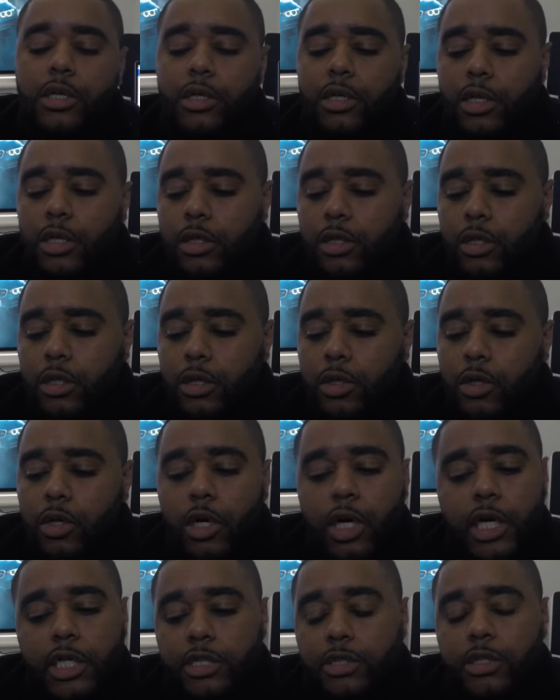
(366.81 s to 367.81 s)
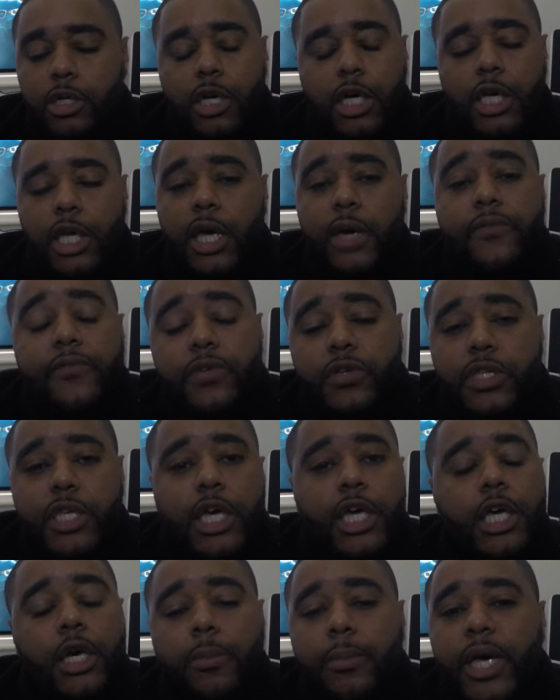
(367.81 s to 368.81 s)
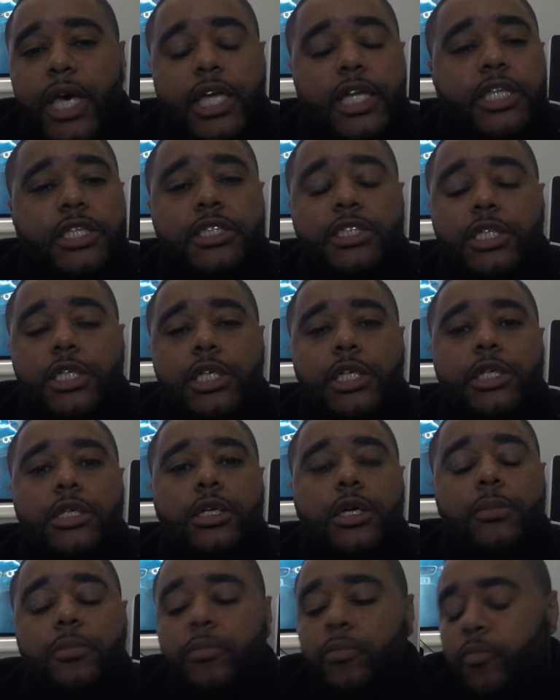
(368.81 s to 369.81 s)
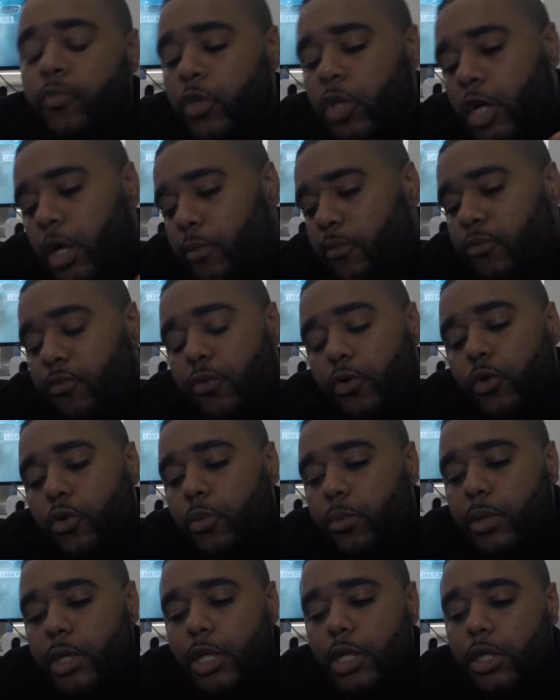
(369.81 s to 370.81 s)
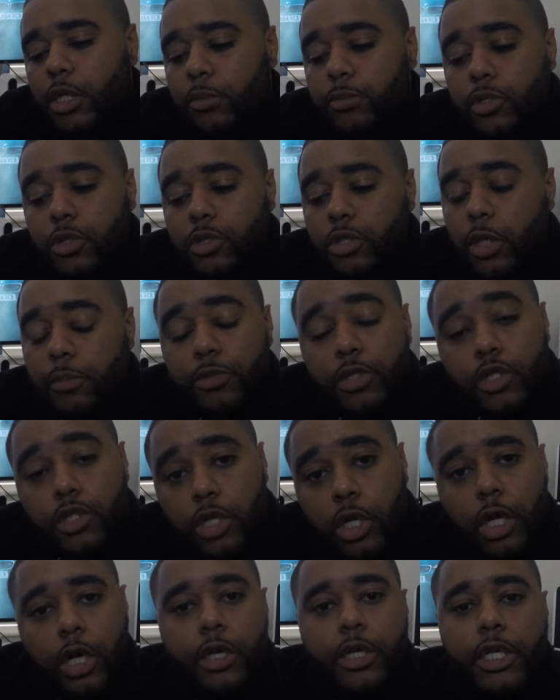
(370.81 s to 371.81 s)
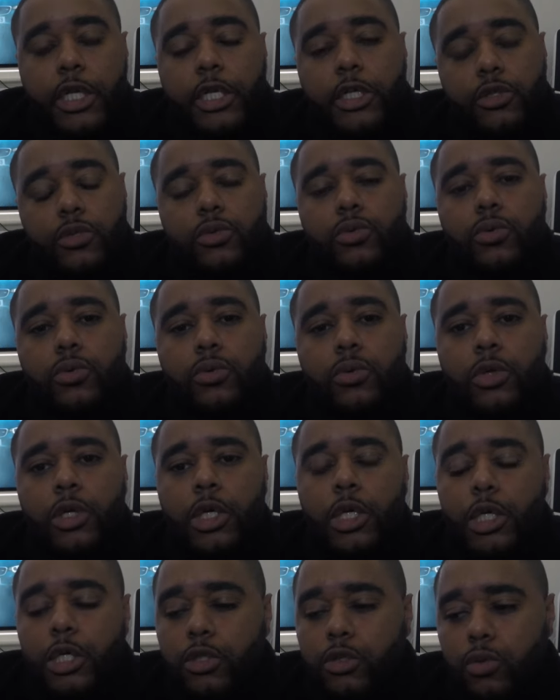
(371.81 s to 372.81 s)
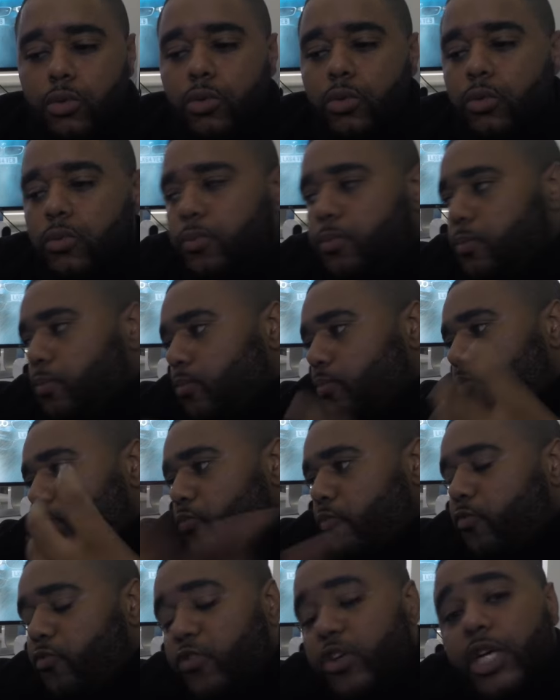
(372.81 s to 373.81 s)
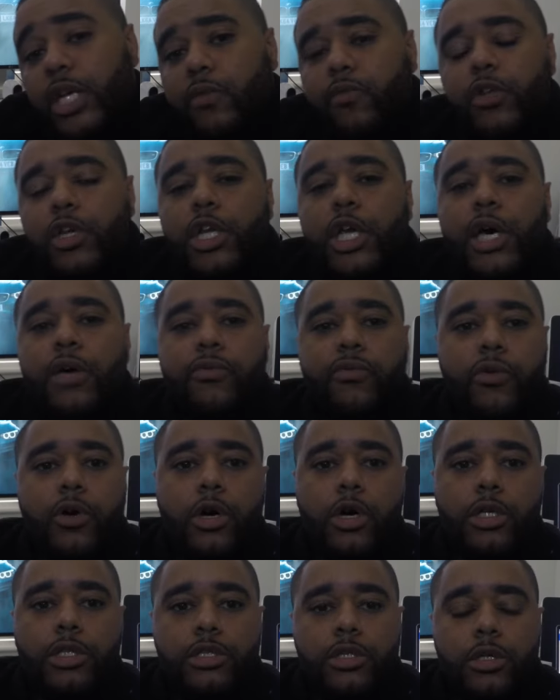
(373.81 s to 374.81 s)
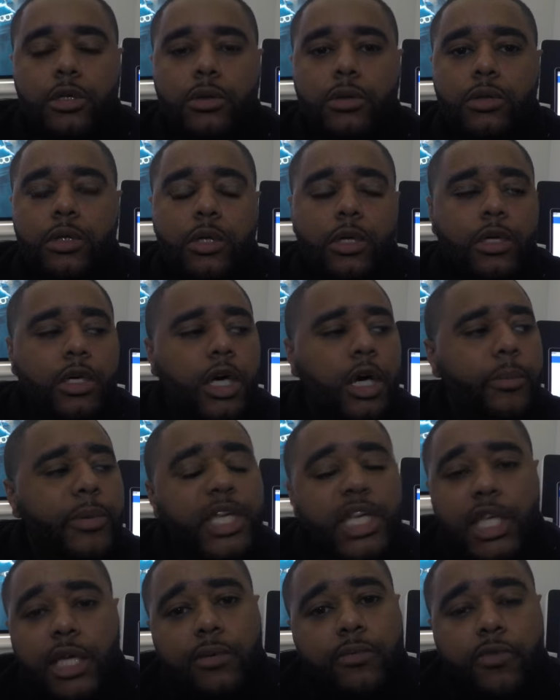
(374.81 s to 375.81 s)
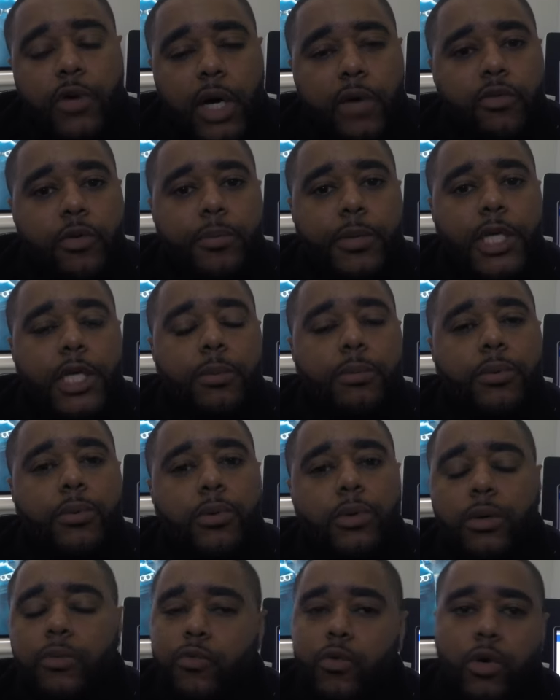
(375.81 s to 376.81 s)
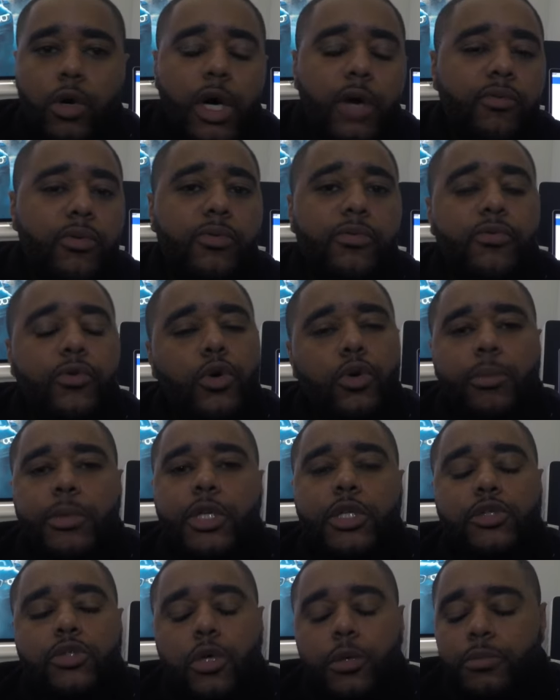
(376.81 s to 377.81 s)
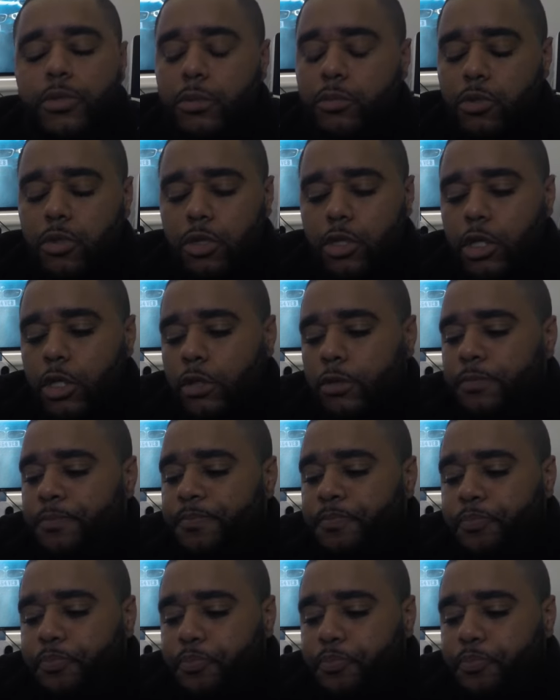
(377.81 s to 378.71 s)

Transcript: And guys, like every day I'm editing, I'm filming, I'm just learning. It's all for living life fast. So I'm editing for other people. I've got other filming jobs I'm doing.